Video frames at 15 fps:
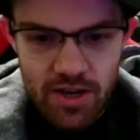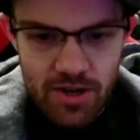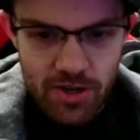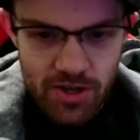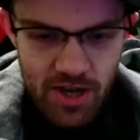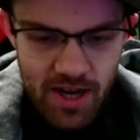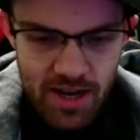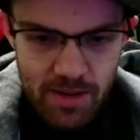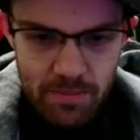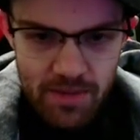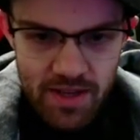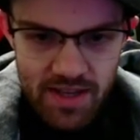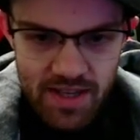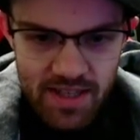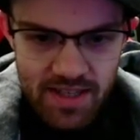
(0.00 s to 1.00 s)
Shame
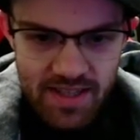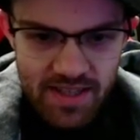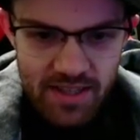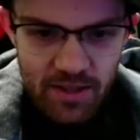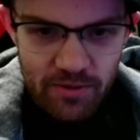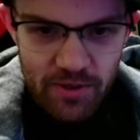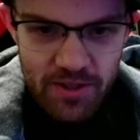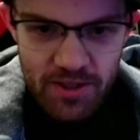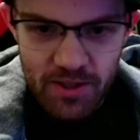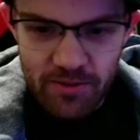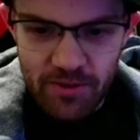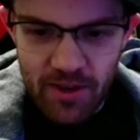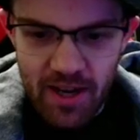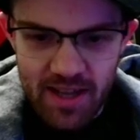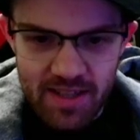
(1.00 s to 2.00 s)
the Silver
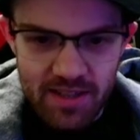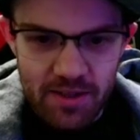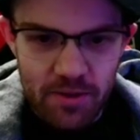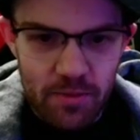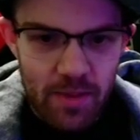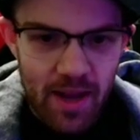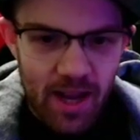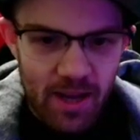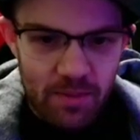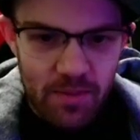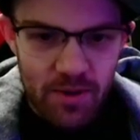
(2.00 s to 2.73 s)
Surfer has to go back,